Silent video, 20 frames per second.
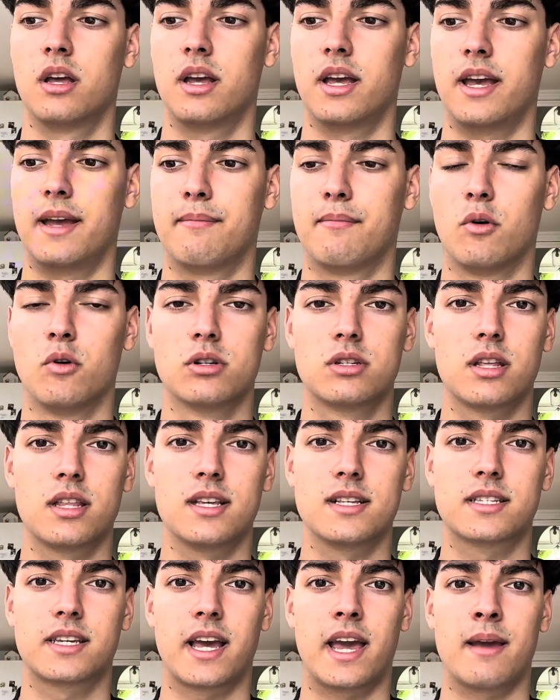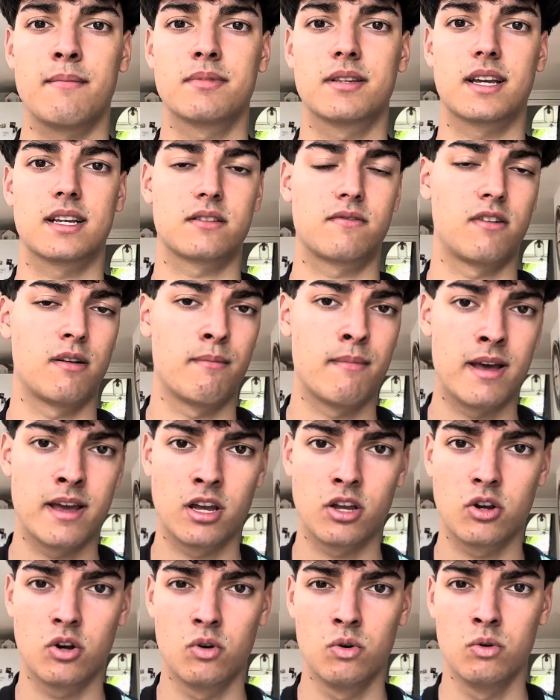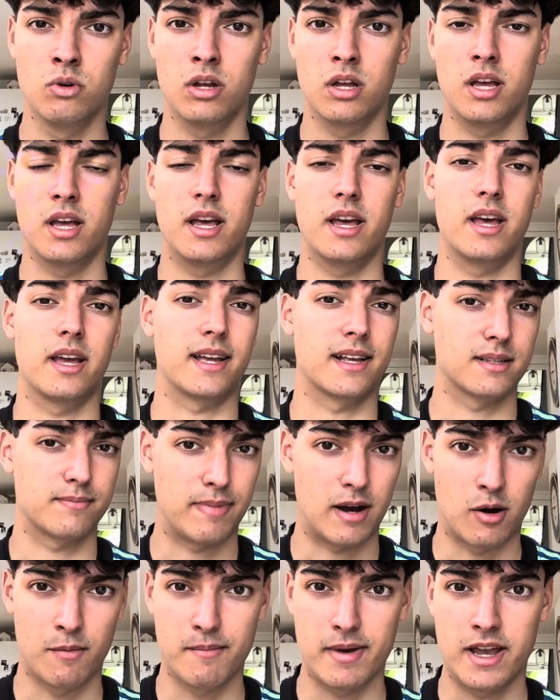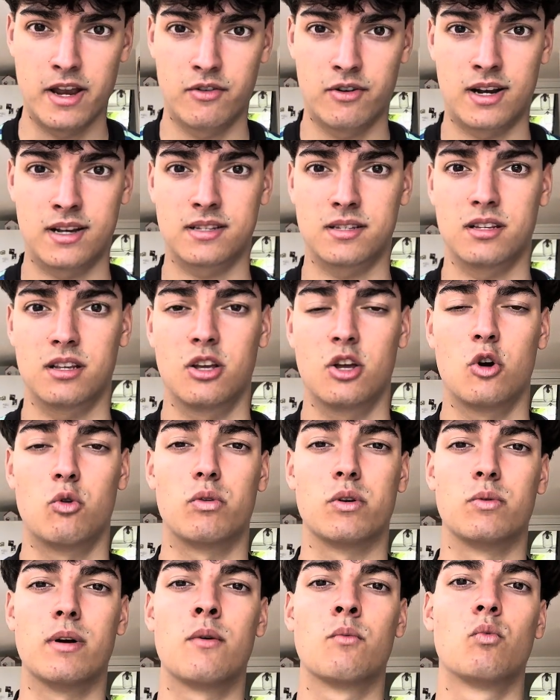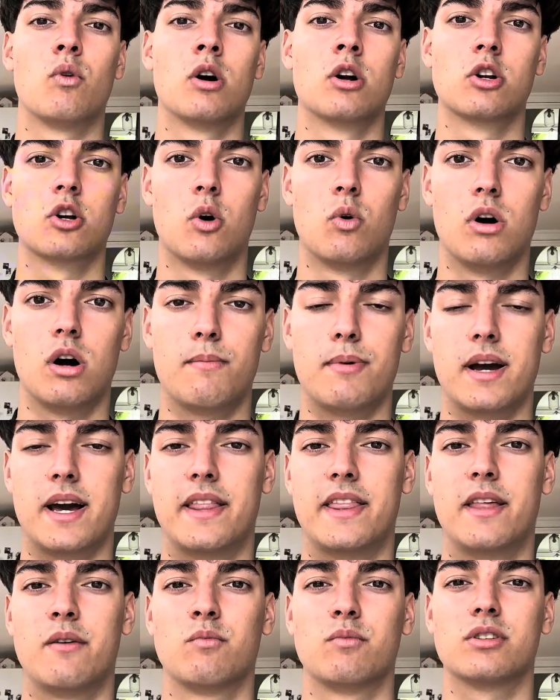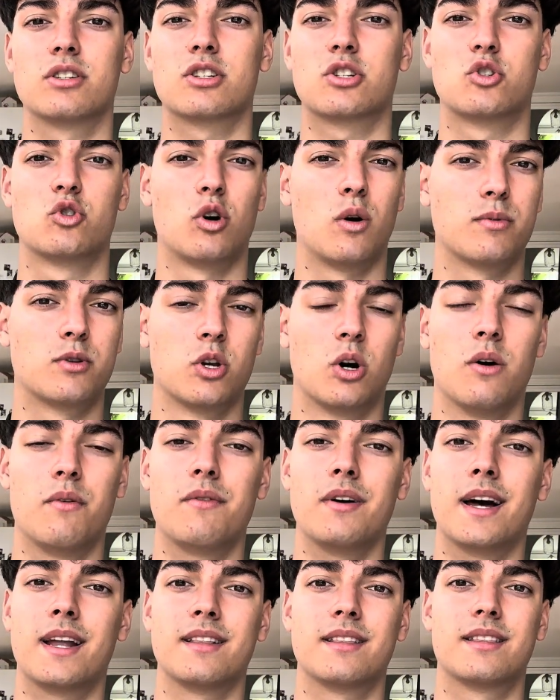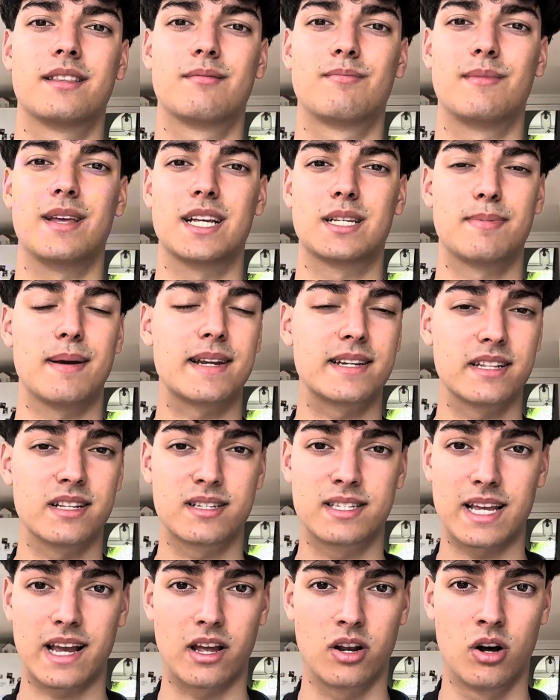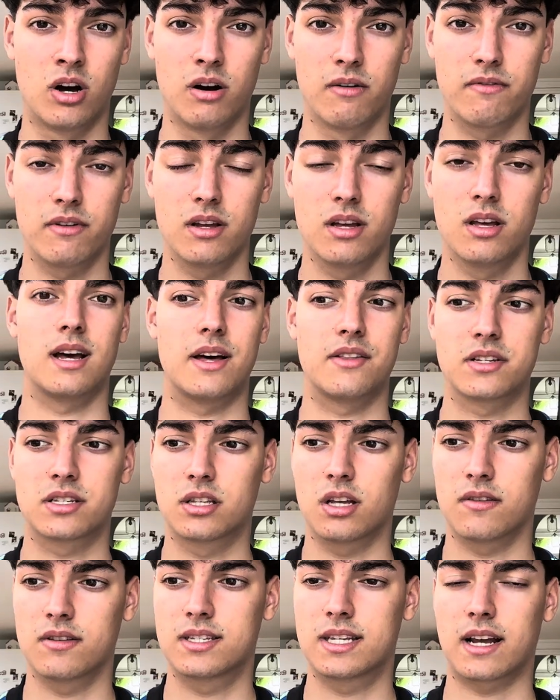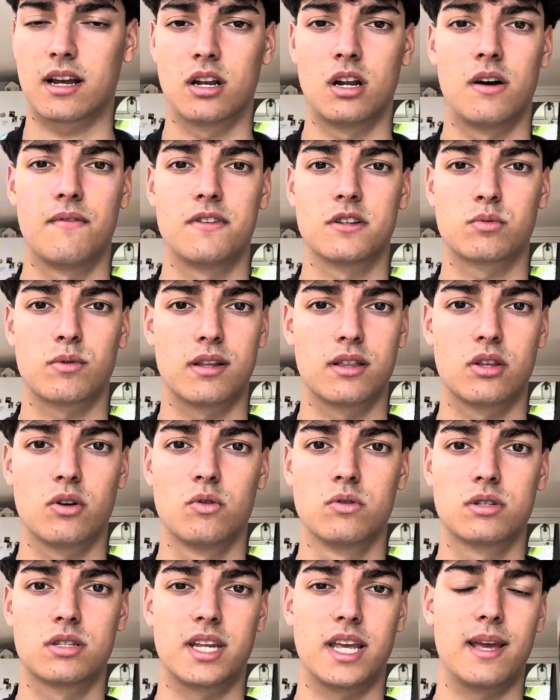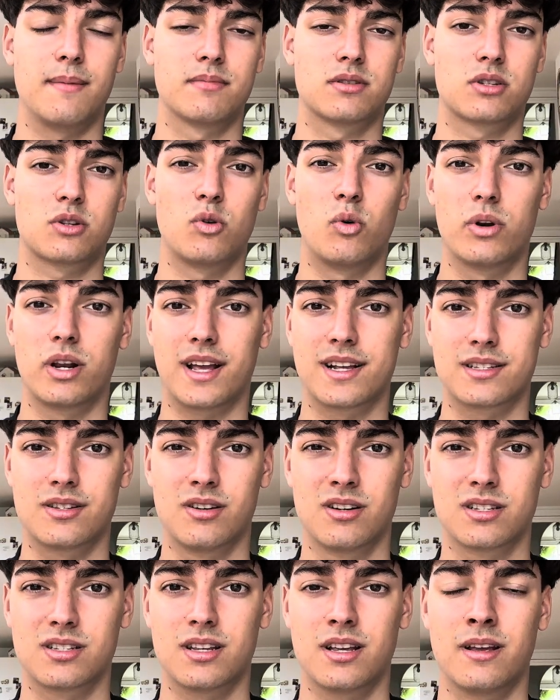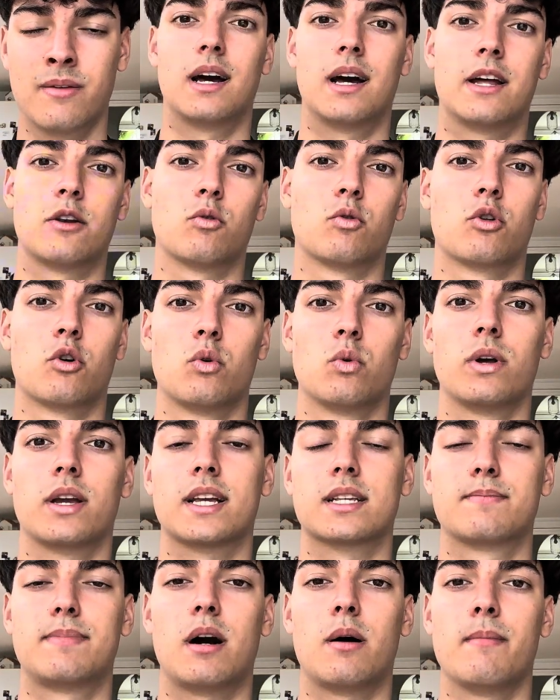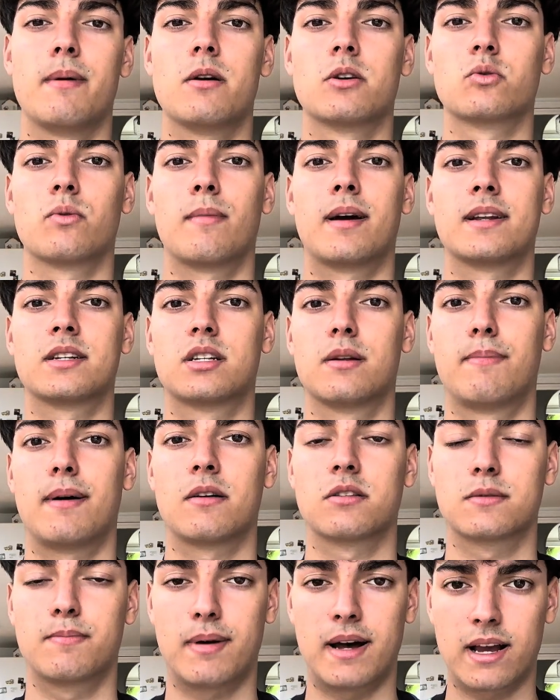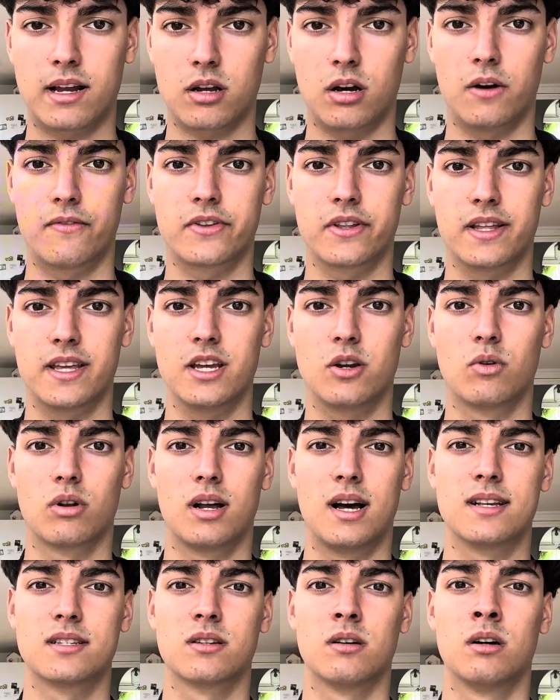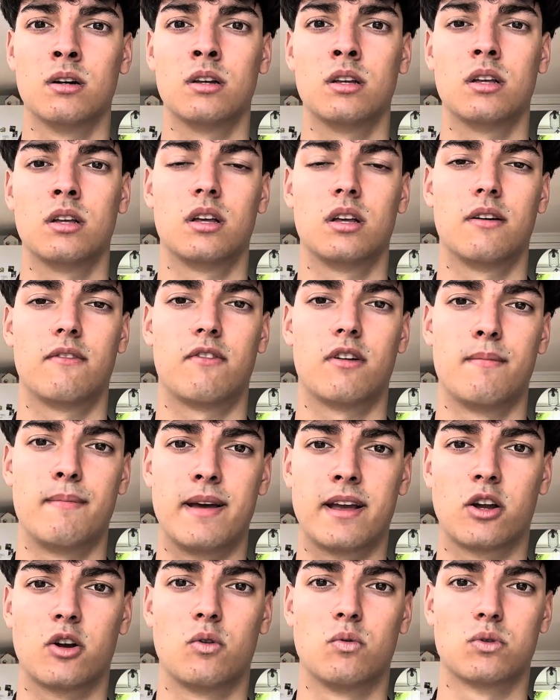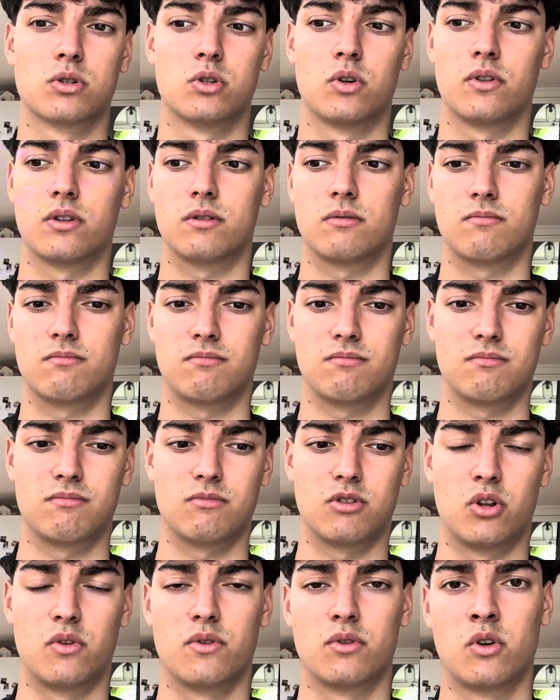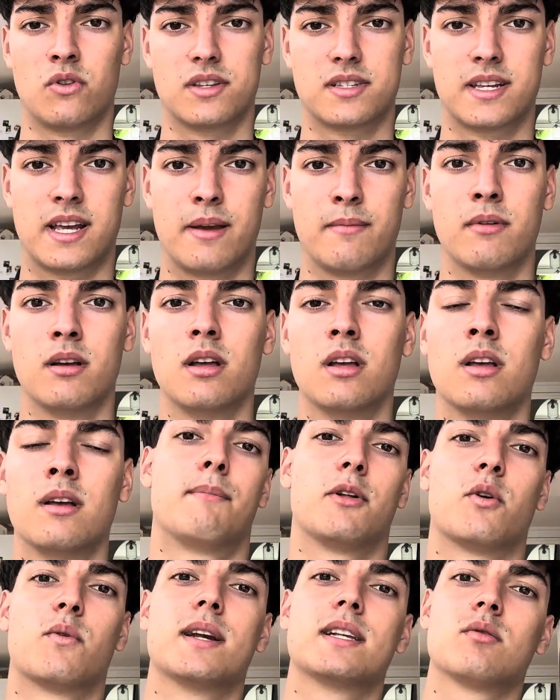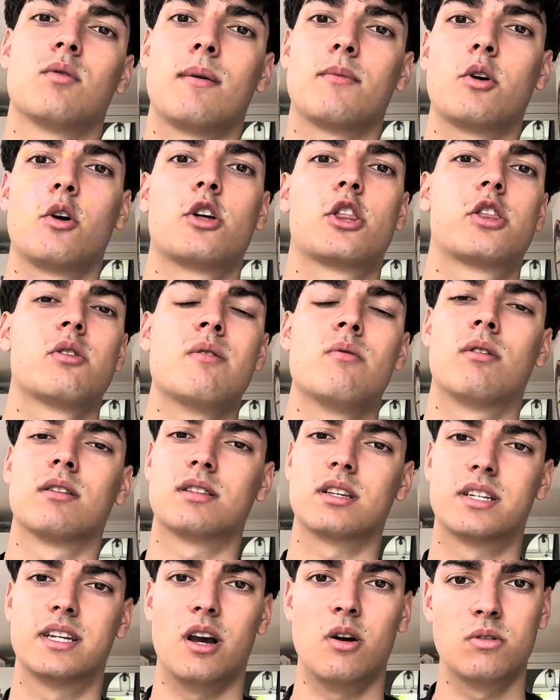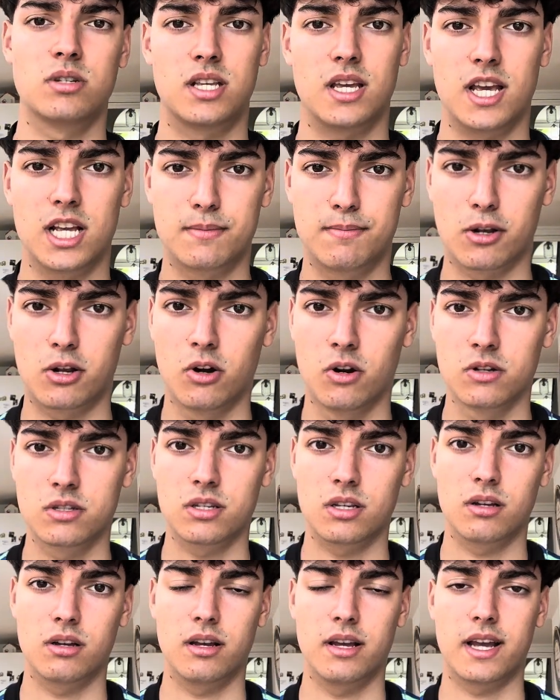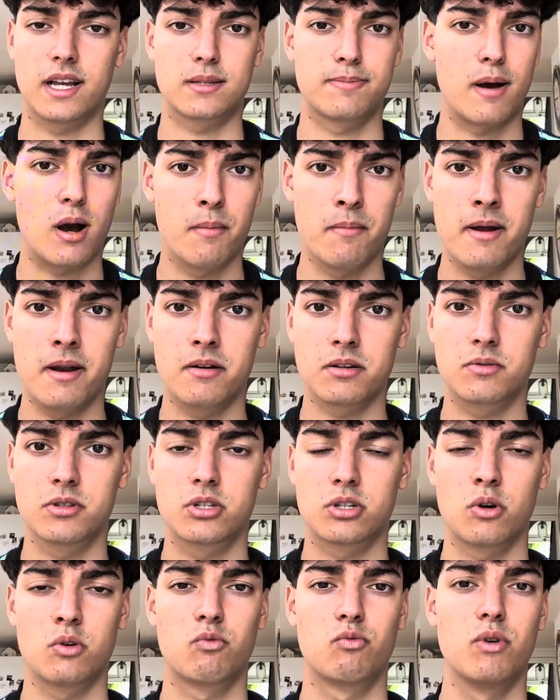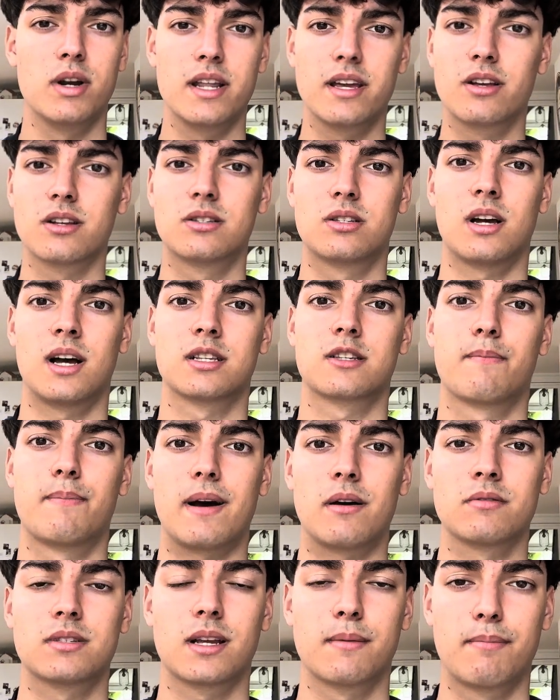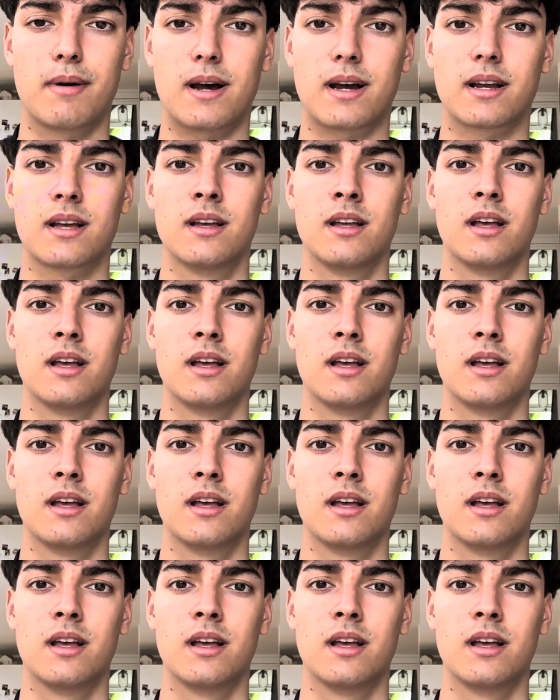In most of these games against Flamengo, against Palmeiras, we went 1 goal up and then we just dropped off, and especially in the second half. At the start of the second half is when those teams scored against us. And although against Palmeiras we managed to bounce back after the equaliser, Flamengo was not the same. But the reason why I'm going 3-1 to Chelsea is because against Palmeiras we showed really good signs of bouncing back.